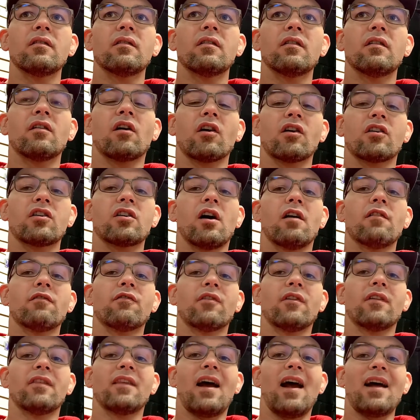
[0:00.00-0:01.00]
are
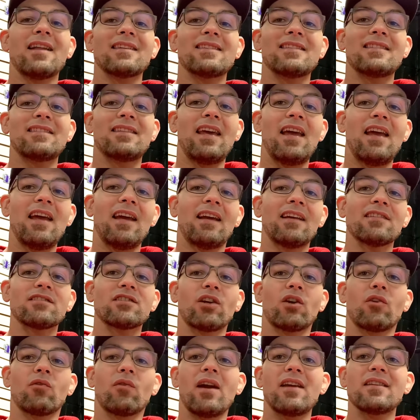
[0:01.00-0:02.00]
covering that steak. It's a
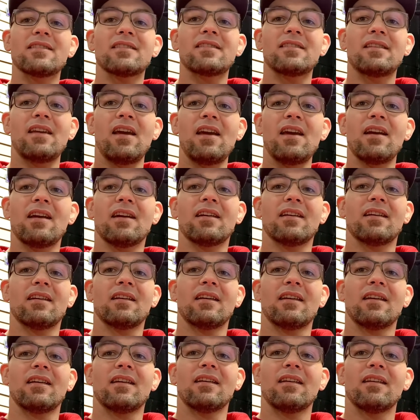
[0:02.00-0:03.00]
great steak.
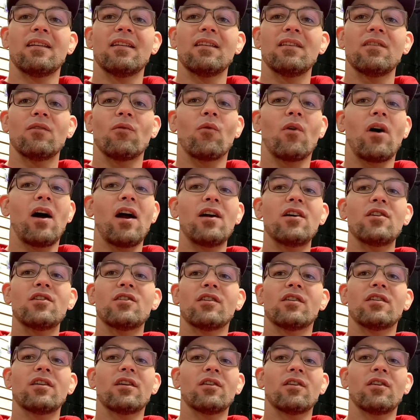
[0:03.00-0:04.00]
Why are you
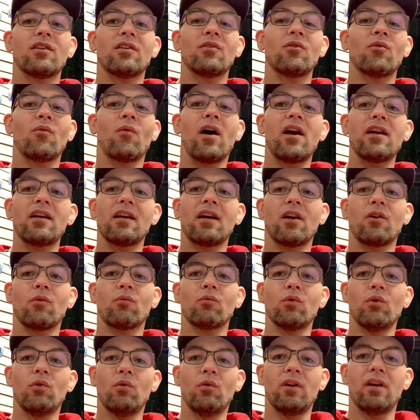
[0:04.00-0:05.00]
gonna? Why you gotta
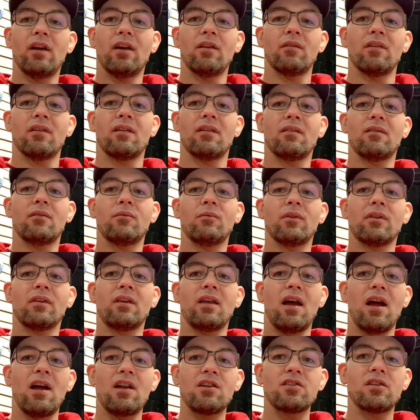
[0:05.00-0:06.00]
ruin it with
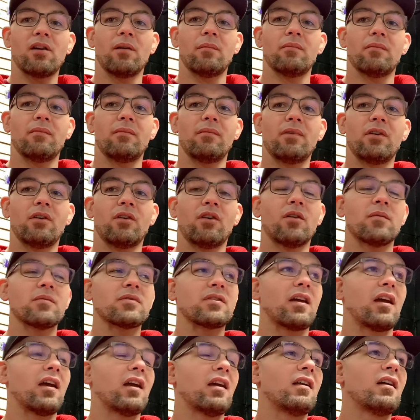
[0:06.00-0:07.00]
ketchup? You know what I'm
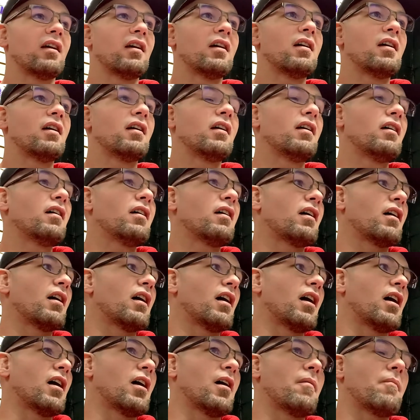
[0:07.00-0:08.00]
saying?
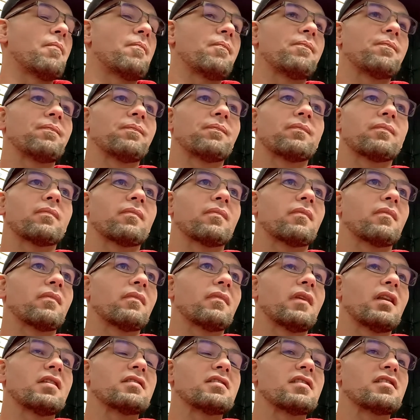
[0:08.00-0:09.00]
Um,
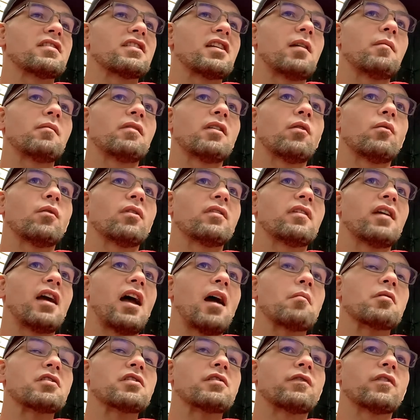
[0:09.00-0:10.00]
it's the same thing with the
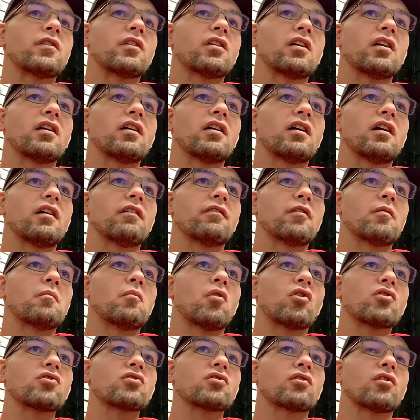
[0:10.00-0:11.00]
atmosphere uh, of a
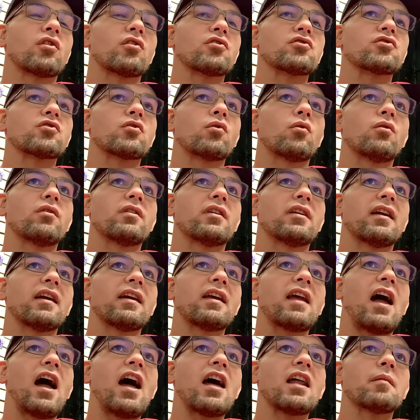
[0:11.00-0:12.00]
martial arts school and an
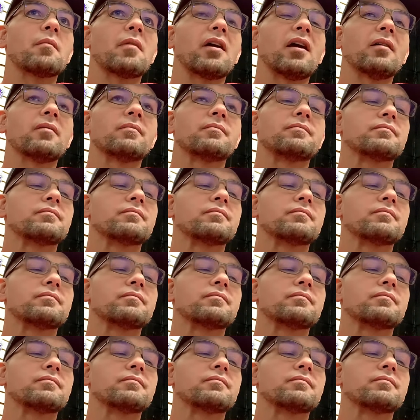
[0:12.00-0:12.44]
academy.